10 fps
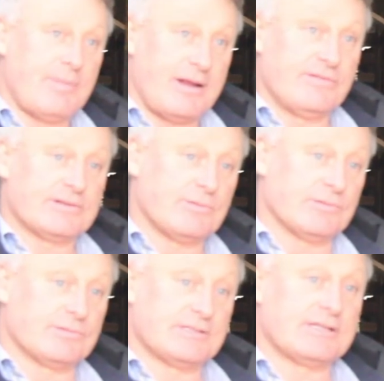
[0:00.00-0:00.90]
benefits
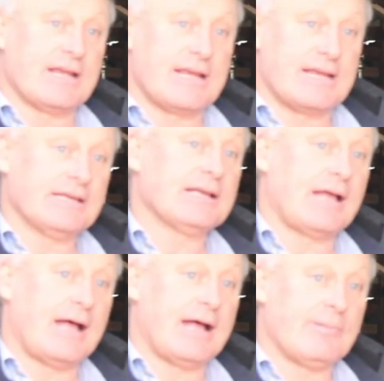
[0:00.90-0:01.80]
we'll see
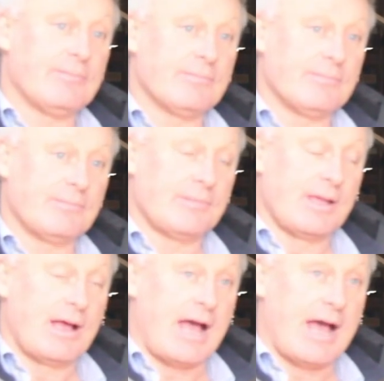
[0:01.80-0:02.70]

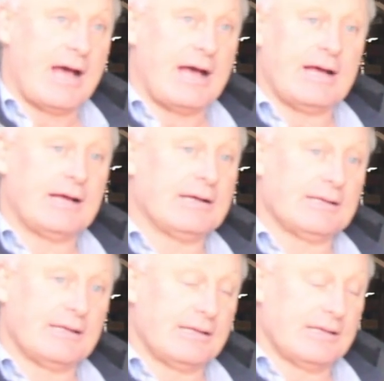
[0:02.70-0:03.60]
are
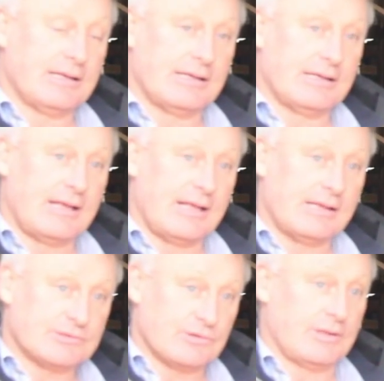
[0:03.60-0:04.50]

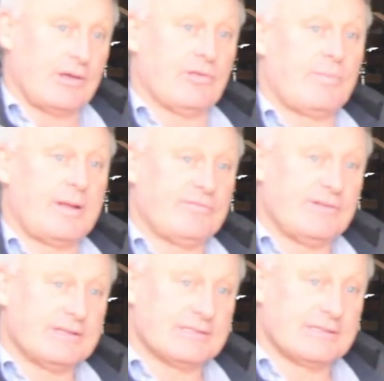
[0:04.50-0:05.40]
soil health
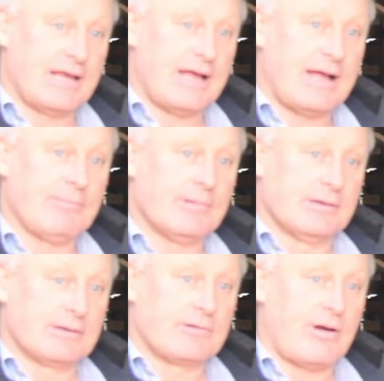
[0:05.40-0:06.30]
benefits,
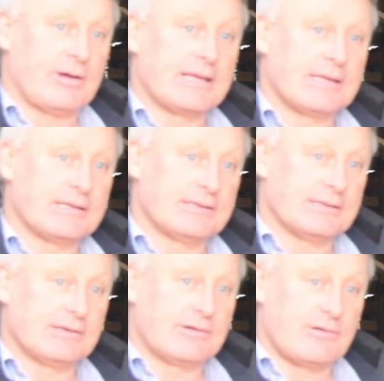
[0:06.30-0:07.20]
growing
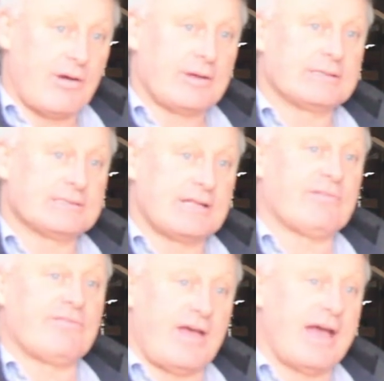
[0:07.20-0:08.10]

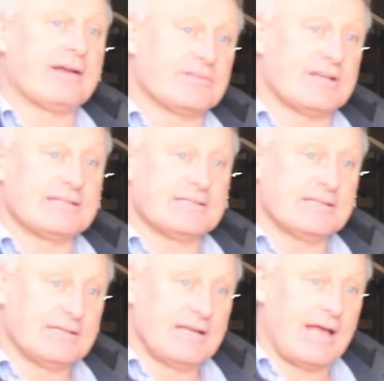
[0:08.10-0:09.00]
stuff out of
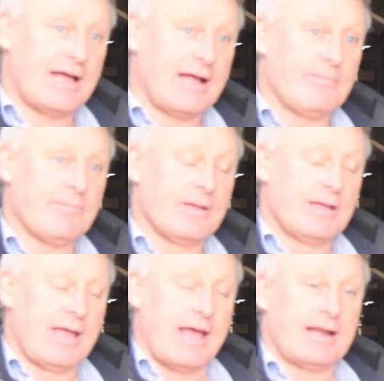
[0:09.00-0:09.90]
season,
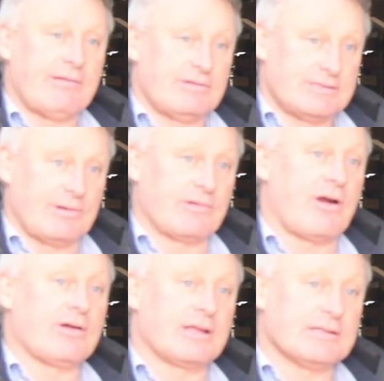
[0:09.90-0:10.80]
and having something
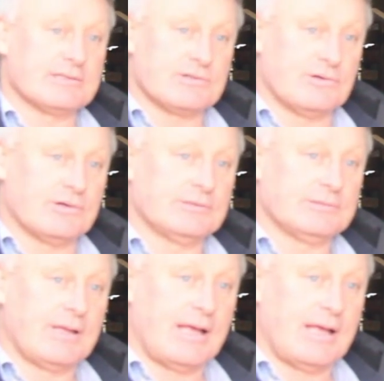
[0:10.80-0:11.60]
growing in the soil